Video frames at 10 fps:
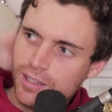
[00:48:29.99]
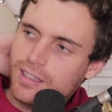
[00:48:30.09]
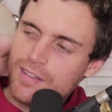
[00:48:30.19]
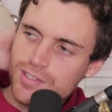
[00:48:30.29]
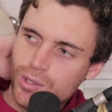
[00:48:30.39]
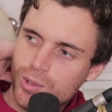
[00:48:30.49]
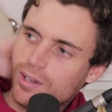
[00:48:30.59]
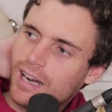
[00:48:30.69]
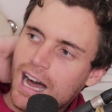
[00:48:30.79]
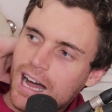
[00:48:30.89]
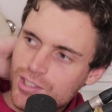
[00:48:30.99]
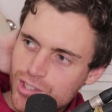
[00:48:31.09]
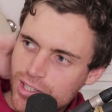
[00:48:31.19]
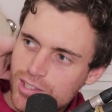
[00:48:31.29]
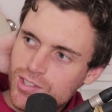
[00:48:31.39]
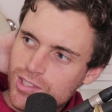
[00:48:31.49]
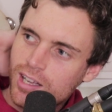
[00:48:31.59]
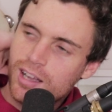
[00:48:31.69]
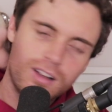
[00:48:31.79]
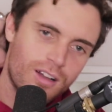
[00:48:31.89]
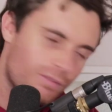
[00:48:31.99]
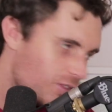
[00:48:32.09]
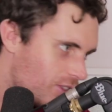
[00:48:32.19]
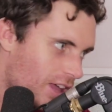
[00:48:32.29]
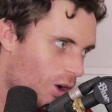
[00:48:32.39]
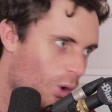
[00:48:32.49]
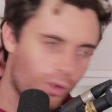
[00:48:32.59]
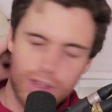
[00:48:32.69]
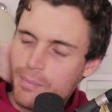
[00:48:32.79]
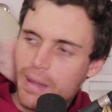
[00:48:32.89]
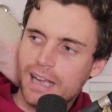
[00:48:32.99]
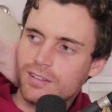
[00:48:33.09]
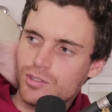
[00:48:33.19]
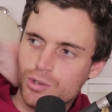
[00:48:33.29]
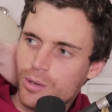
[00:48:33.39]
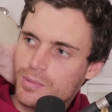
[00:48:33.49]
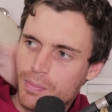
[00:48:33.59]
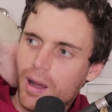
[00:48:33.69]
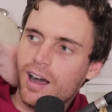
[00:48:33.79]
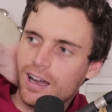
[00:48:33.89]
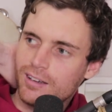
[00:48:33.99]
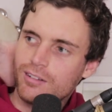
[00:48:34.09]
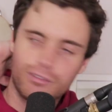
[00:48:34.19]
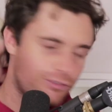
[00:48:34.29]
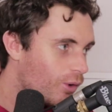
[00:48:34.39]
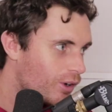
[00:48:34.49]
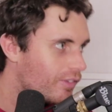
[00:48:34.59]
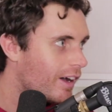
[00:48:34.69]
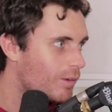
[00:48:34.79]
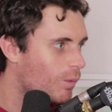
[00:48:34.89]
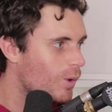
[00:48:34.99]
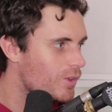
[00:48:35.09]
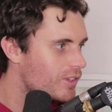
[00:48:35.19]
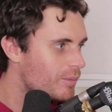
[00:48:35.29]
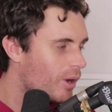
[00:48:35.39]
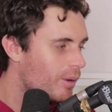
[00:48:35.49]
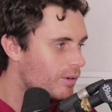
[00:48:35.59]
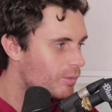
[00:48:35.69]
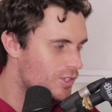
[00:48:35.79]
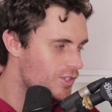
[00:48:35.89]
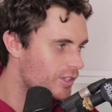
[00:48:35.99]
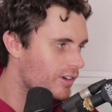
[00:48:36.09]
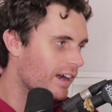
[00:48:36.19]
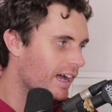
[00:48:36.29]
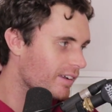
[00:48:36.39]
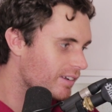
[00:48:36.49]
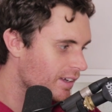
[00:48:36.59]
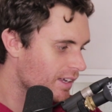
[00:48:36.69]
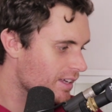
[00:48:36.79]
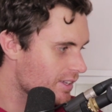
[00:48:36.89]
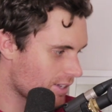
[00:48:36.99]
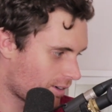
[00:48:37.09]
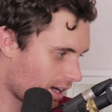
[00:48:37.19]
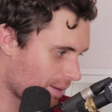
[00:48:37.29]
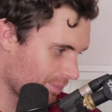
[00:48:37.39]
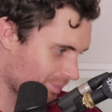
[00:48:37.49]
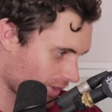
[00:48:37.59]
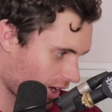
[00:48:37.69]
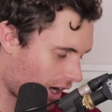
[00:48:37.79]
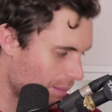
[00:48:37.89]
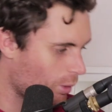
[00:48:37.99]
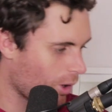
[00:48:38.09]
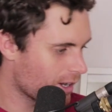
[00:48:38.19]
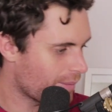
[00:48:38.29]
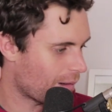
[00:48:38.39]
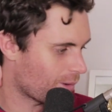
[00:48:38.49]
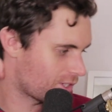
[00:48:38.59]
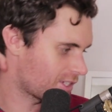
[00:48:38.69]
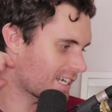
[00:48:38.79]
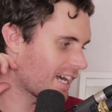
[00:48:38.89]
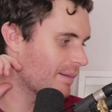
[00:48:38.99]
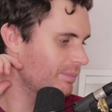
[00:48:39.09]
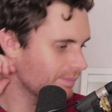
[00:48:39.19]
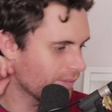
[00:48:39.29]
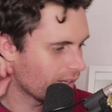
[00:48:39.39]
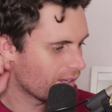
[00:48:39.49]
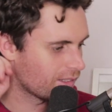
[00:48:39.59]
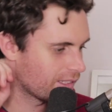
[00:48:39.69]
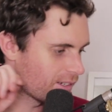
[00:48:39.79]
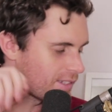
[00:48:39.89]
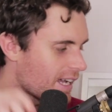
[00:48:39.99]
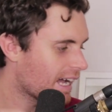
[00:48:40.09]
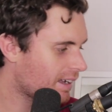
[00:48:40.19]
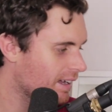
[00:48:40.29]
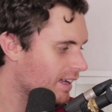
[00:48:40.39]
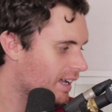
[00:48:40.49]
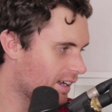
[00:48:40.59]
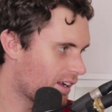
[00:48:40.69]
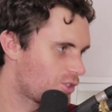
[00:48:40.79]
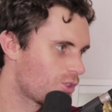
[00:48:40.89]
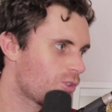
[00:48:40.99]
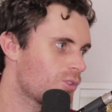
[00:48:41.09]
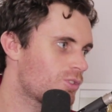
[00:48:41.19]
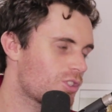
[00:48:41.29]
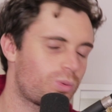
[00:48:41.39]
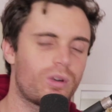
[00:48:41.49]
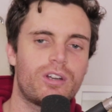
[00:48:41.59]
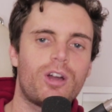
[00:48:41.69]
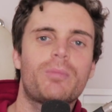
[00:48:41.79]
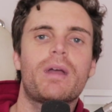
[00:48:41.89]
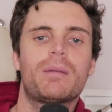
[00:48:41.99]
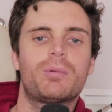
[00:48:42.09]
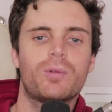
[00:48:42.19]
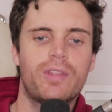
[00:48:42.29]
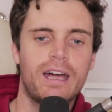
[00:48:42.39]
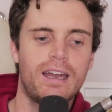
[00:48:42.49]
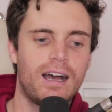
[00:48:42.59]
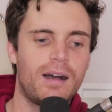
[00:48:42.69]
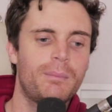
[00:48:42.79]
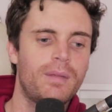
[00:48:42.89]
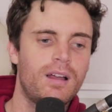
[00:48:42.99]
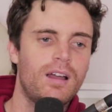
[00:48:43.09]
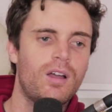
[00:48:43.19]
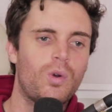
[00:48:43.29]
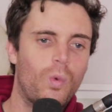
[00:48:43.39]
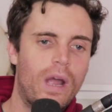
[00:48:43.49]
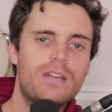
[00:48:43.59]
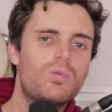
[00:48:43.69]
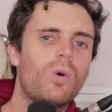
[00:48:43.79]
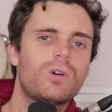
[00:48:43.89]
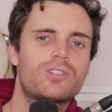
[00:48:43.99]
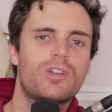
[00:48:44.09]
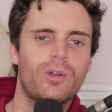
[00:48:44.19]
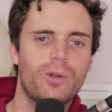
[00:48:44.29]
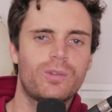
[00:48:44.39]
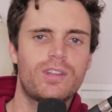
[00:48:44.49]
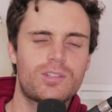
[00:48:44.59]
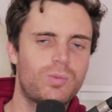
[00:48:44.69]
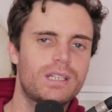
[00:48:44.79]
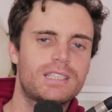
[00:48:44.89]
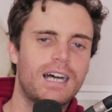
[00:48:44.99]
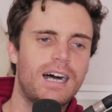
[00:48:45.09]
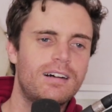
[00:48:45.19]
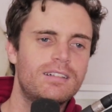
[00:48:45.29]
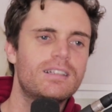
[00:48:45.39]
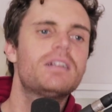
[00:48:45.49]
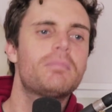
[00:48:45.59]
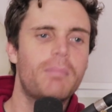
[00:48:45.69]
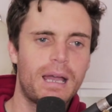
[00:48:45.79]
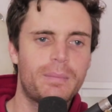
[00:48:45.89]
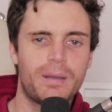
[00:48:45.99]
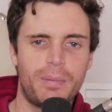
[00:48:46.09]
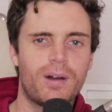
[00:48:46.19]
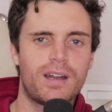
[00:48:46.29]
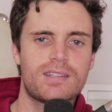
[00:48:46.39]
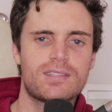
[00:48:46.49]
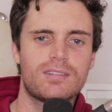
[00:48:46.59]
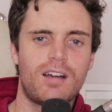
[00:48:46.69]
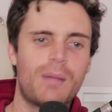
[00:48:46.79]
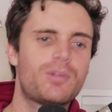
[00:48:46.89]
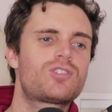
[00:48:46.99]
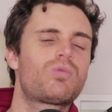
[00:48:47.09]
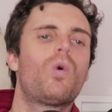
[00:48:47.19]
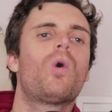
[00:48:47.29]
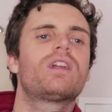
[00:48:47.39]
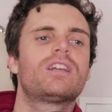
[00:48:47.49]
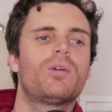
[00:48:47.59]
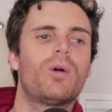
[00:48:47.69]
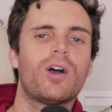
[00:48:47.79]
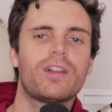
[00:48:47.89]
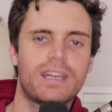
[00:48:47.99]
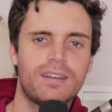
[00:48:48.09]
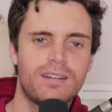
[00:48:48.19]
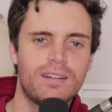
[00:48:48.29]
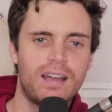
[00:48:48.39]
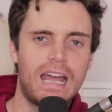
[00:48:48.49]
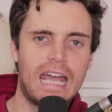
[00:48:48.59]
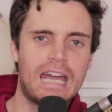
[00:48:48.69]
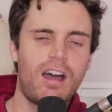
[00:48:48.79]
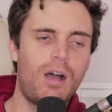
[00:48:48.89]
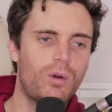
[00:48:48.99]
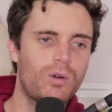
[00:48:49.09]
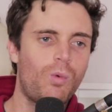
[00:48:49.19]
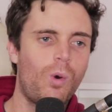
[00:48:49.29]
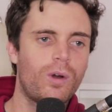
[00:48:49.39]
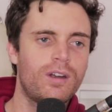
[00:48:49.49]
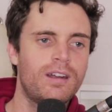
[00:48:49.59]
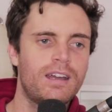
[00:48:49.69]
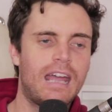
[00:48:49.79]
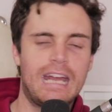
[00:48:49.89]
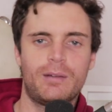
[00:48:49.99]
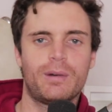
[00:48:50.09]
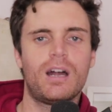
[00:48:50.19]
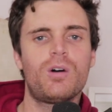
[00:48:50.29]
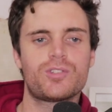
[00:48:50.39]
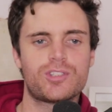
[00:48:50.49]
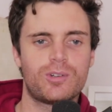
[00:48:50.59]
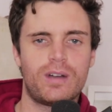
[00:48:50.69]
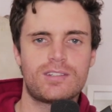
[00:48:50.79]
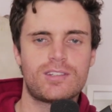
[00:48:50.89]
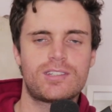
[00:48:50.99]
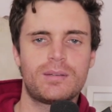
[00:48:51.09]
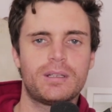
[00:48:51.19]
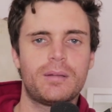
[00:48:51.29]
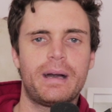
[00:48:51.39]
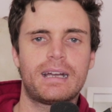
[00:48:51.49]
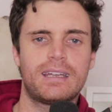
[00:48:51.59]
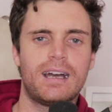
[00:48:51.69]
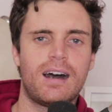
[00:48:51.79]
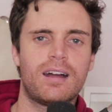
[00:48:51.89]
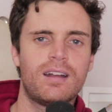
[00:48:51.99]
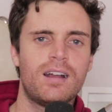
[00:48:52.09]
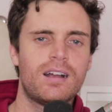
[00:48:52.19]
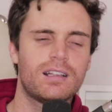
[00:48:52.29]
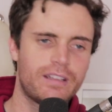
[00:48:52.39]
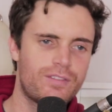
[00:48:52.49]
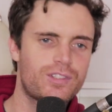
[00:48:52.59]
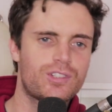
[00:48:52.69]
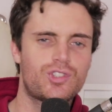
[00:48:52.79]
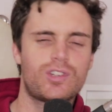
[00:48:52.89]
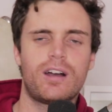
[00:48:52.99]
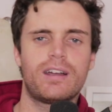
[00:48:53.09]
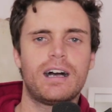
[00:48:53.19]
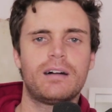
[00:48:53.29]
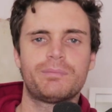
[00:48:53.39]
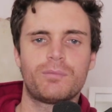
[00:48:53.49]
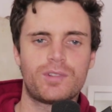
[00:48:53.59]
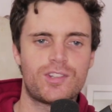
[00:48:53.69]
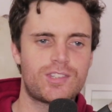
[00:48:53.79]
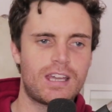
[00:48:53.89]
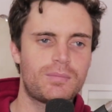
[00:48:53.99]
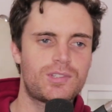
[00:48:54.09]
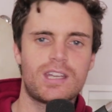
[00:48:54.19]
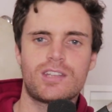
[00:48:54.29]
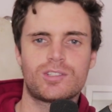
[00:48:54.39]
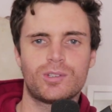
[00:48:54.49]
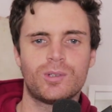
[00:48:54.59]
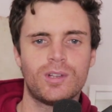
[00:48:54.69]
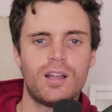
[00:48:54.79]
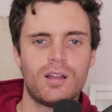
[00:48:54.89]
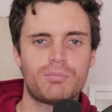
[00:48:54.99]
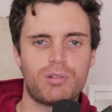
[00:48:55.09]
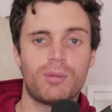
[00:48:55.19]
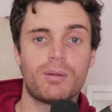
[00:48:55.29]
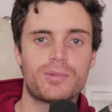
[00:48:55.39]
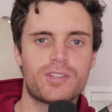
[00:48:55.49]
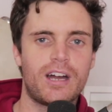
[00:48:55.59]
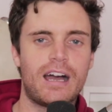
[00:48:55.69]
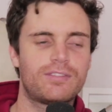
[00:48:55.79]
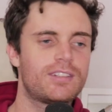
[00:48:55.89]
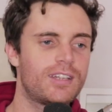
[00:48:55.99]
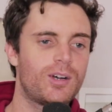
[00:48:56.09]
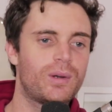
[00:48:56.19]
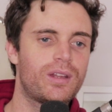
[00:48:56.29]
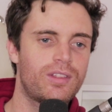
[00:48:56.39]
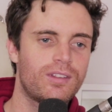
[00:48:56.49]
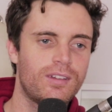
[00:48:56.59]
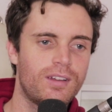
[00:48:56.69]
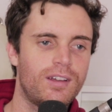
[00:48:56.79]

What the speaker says: Yeah. They've still got archers. They're all their main troops behind fortified walls at the moment, which is the ground. So I'm worried about what's to come on their attack, and I do just want to know, people, that Weed War 2 this winter may be upon us. I'm just warning you early, and I want to warn anyone else who has a similar backyard, lives in Australia with the same seasonal problems that I have to deal with.